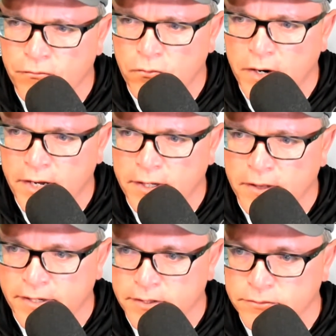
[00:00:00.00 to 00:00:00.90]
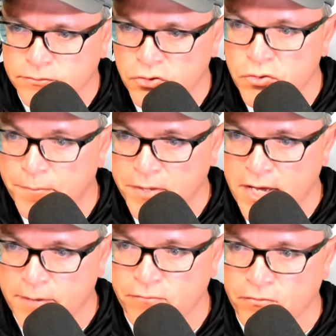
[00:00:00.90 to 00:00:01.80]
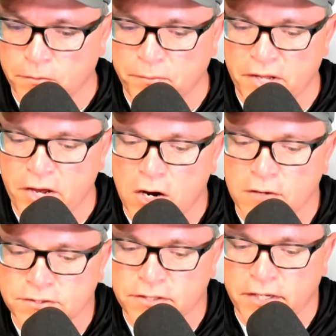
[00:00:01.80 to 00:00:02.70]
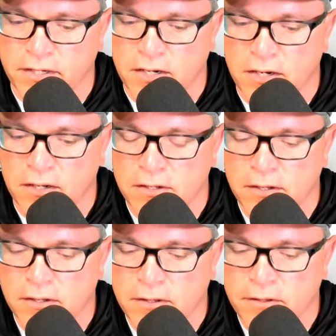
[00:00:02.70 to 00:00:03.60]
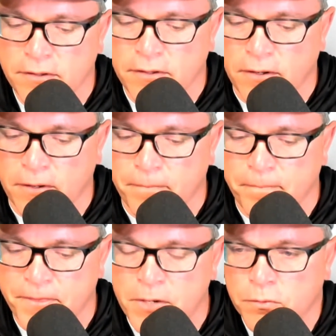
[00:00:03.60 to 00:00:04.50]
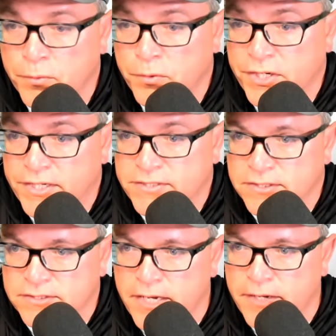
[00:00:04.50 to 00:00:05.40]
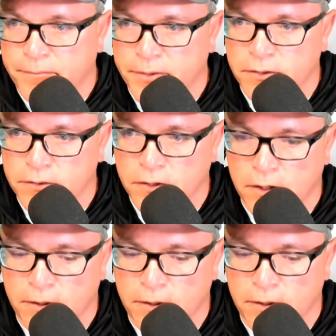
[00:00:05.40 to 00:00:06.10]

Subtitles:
for a tune-up game for the playoffs, and they were a pretty decent team, but